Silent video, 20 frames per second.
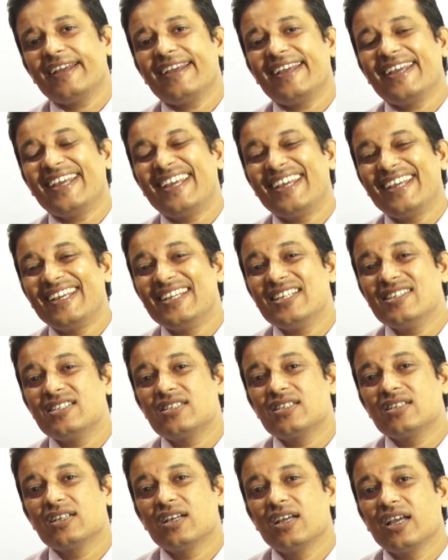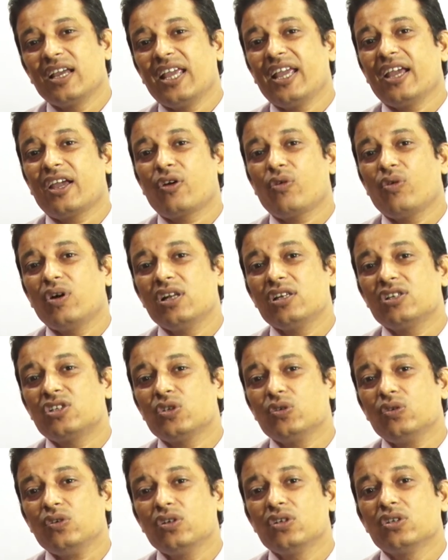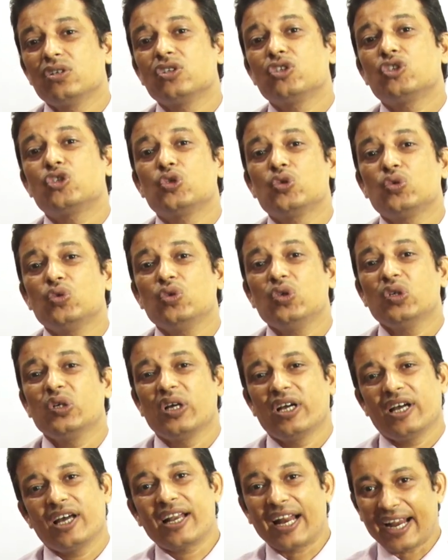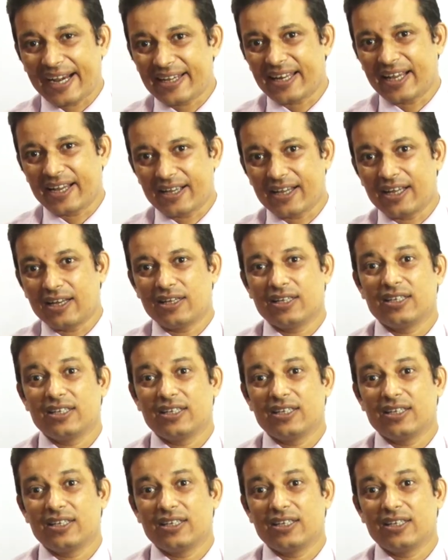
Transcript: is equal to 2 right angle.